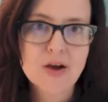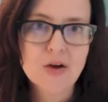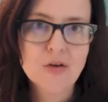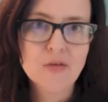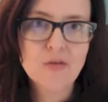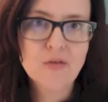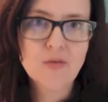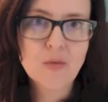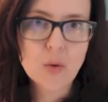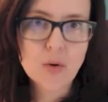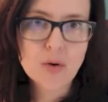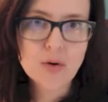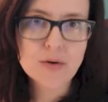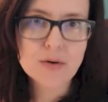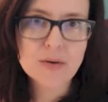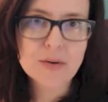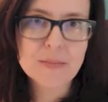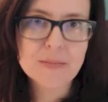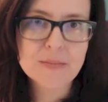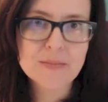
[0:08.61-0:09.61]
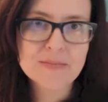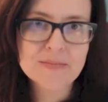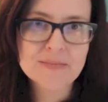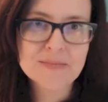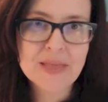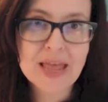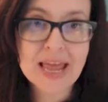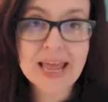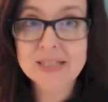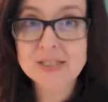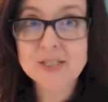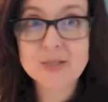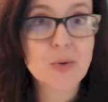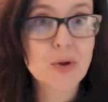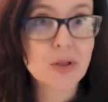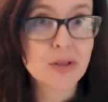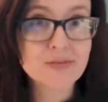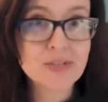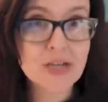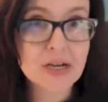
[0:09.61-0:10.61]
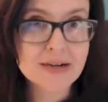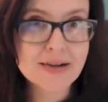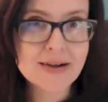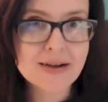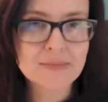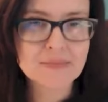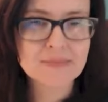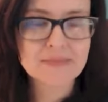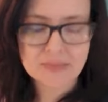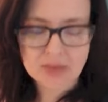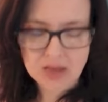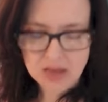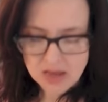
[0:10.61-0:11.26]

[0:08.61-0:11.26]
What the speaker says: for AnnSamoilov.com.